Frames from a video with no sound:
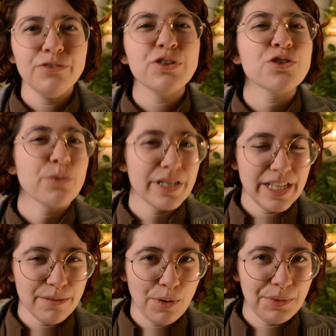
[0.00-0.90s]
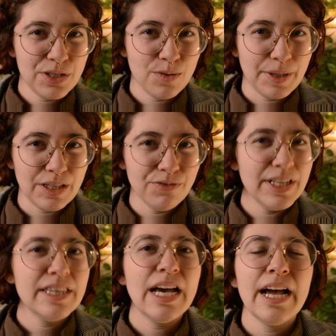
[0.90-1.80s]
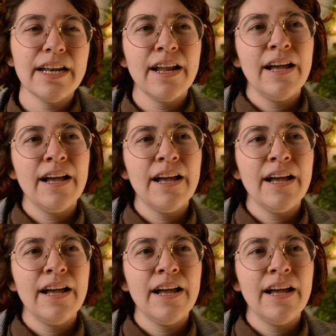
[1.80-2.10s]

If you just want to take a moment to quickly read that,